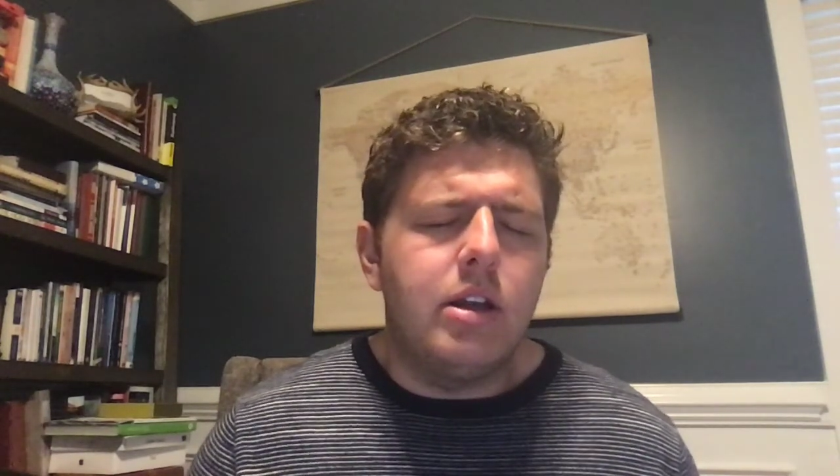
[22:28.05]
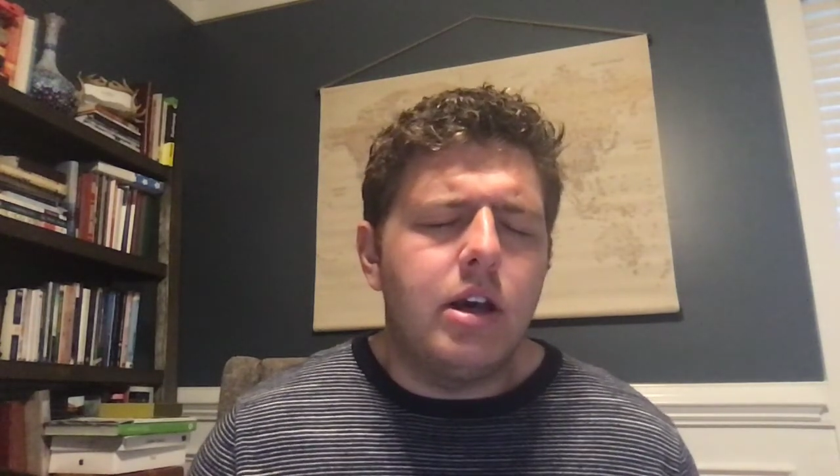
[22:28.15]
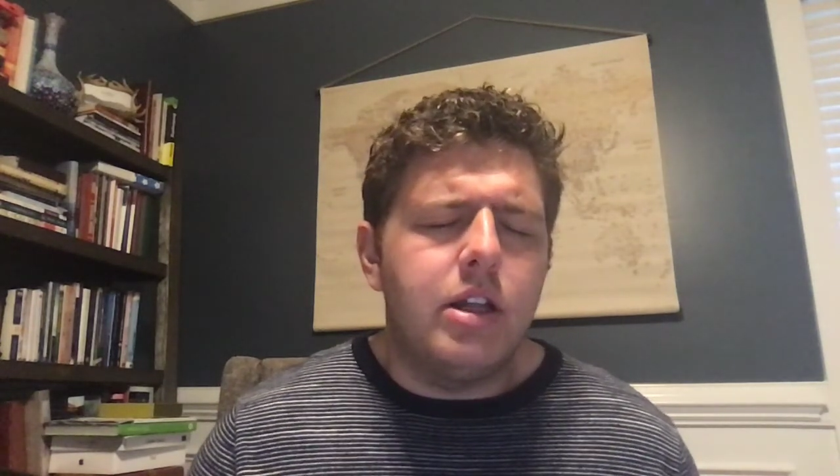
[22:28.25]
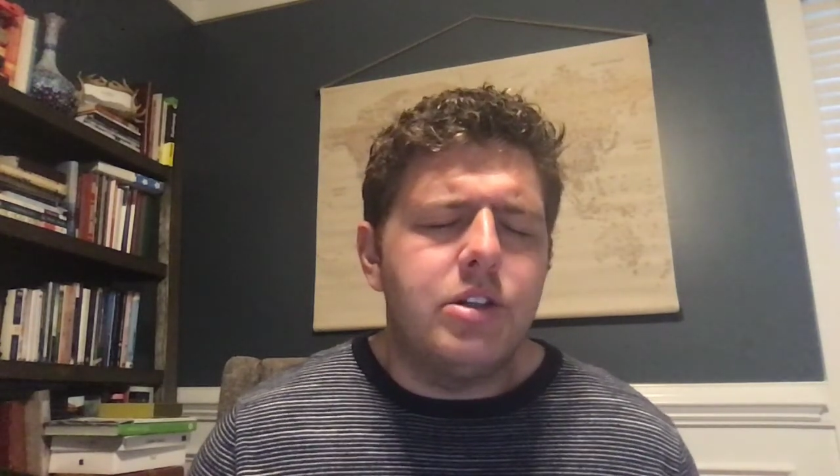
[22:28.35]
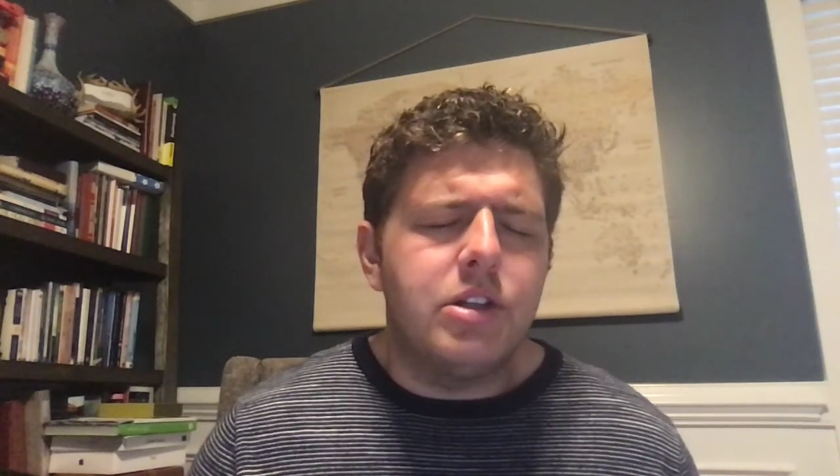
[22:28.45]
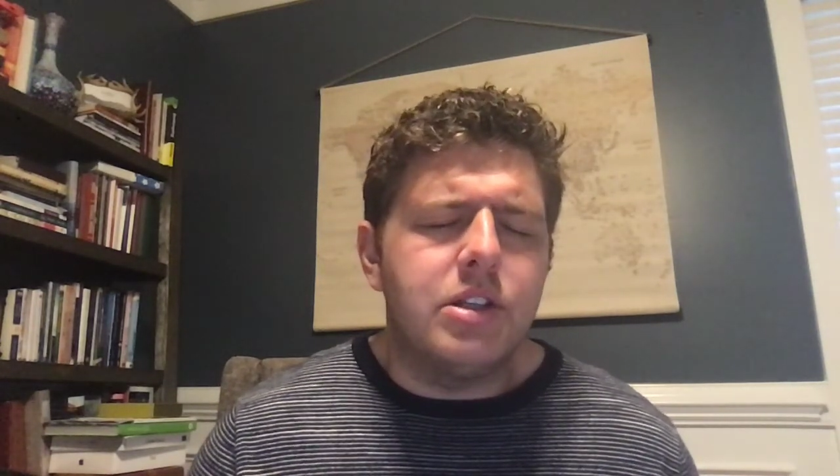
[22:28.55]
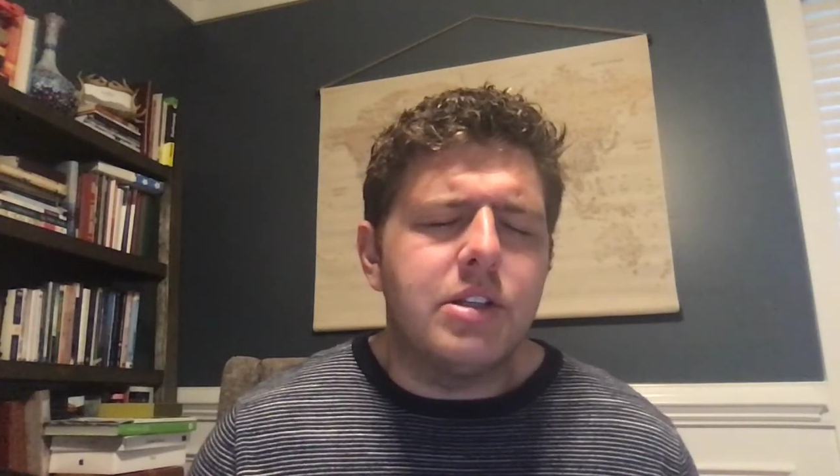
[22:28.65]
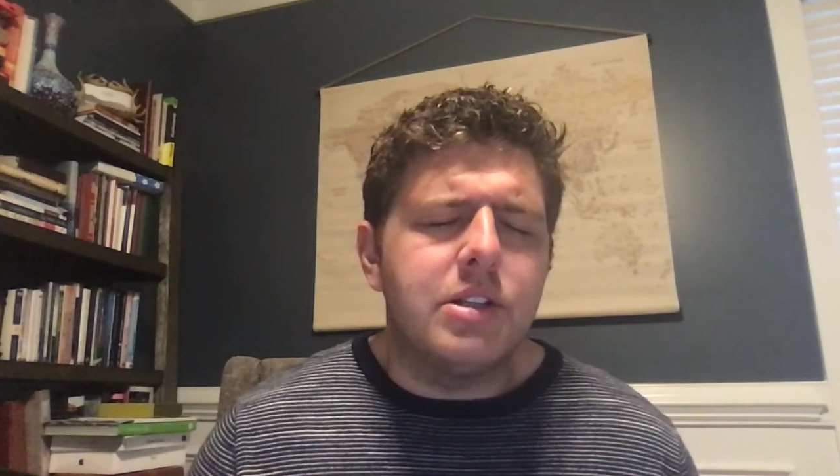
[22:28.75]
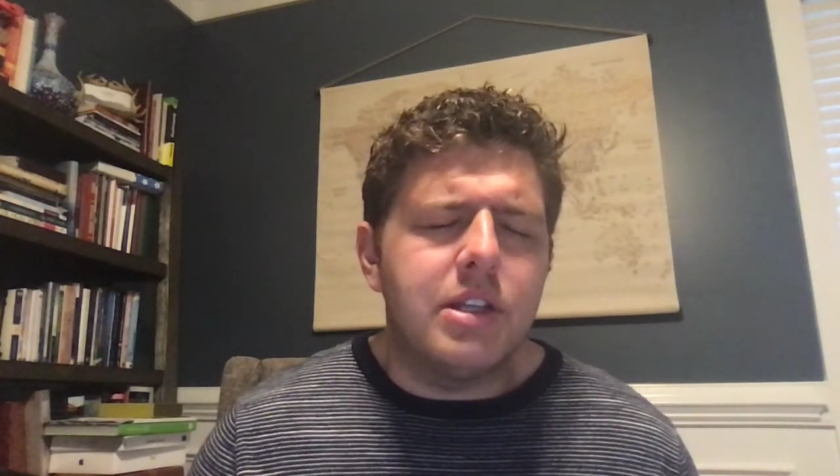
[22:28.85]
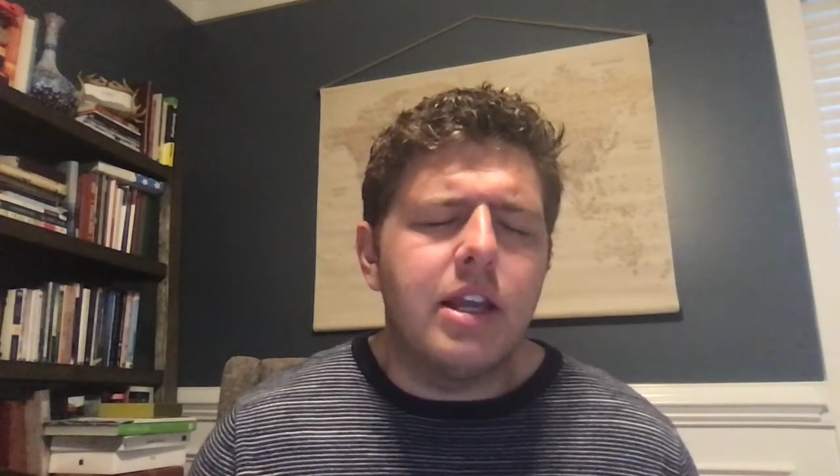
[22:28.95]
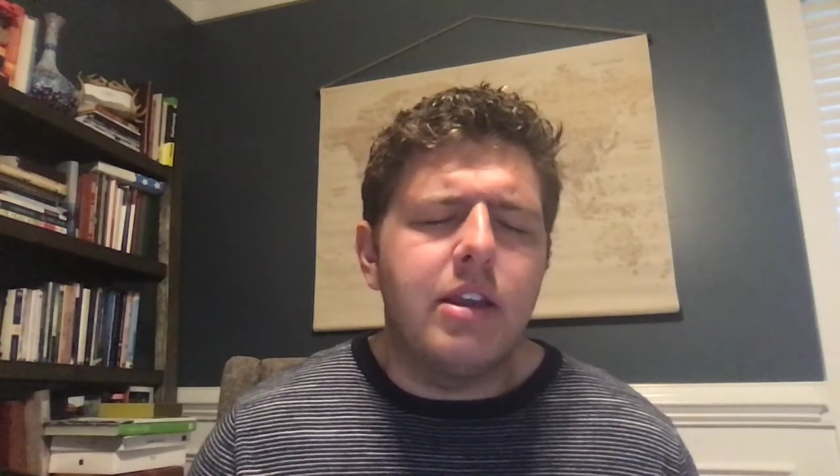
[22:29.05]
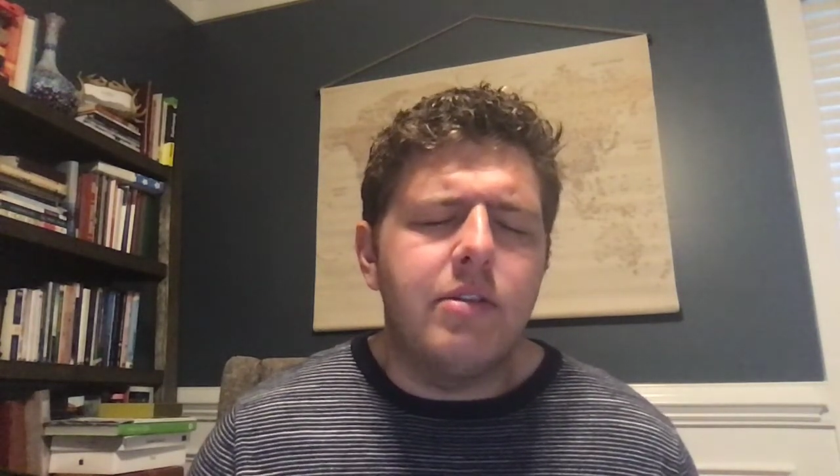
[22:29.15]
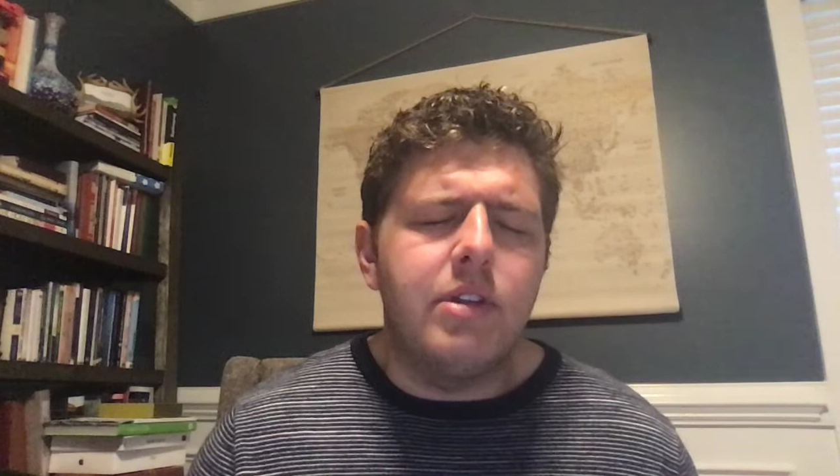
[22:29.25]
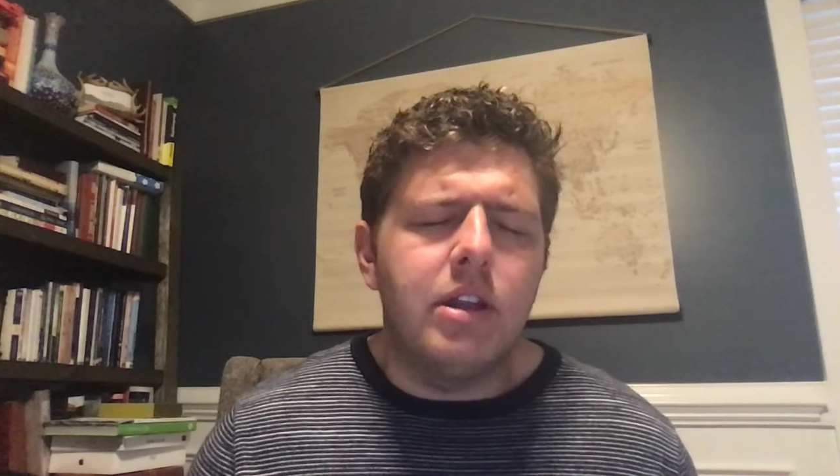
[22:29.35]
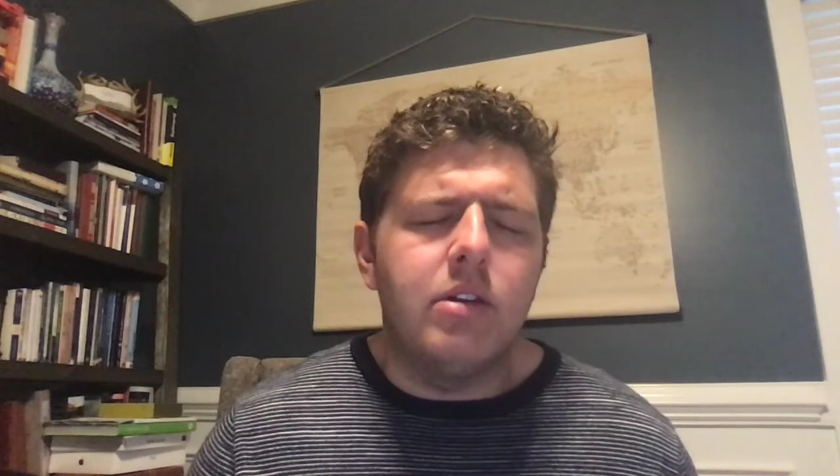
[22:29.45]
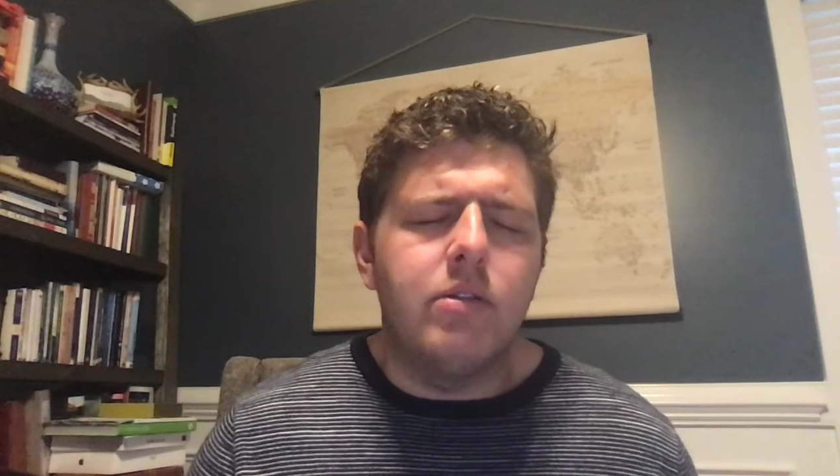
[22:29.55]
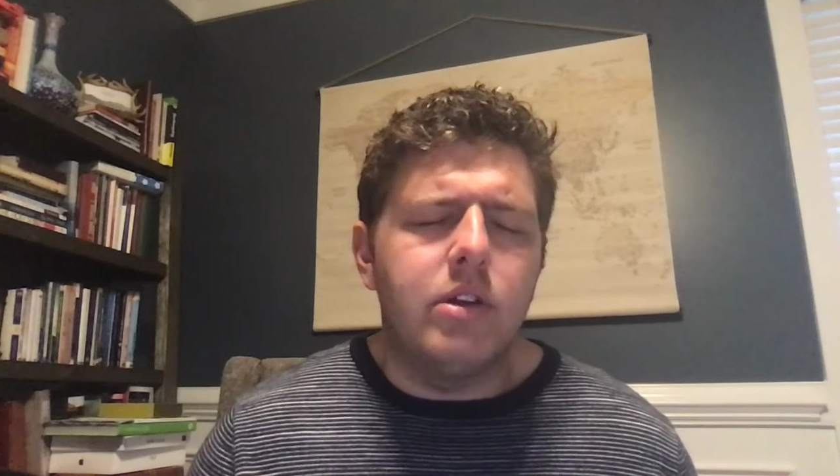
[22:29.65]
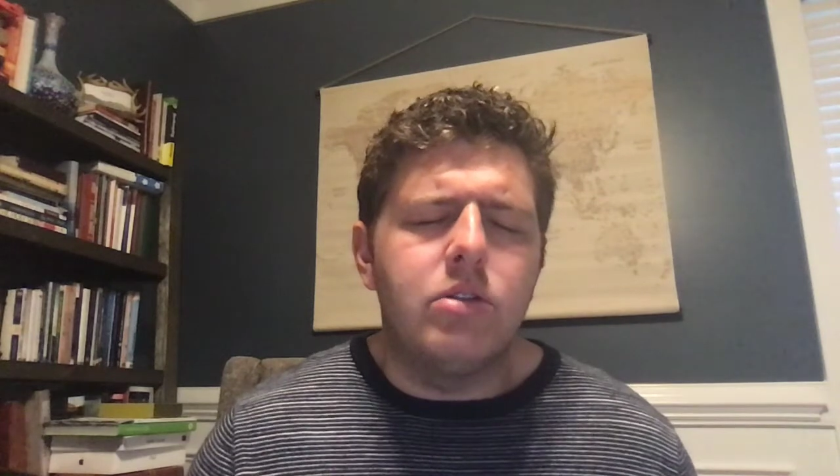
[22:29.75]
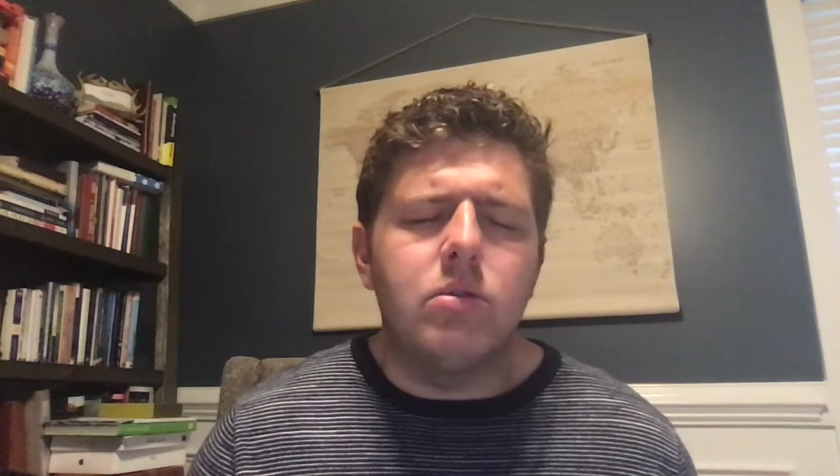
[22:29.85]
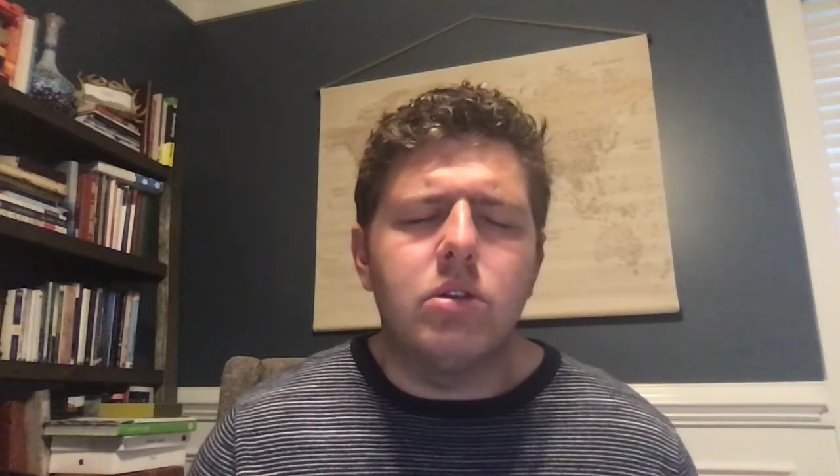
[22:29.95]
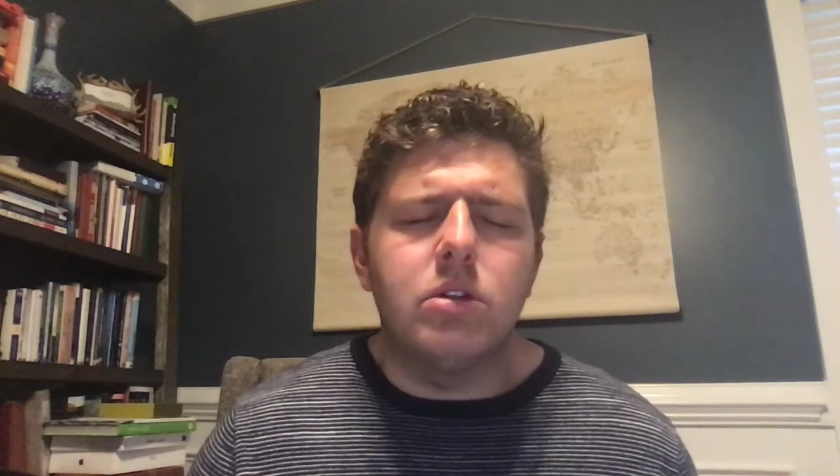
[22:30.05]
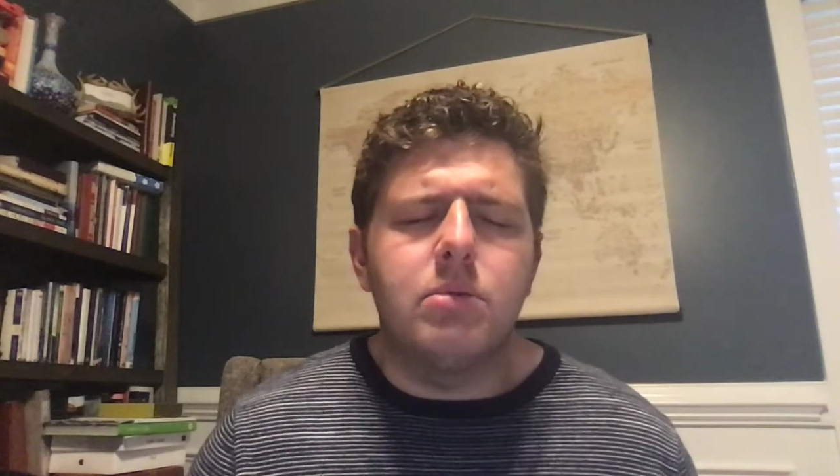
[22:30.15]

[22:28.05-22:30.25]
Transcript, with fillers: not just as saved individuals,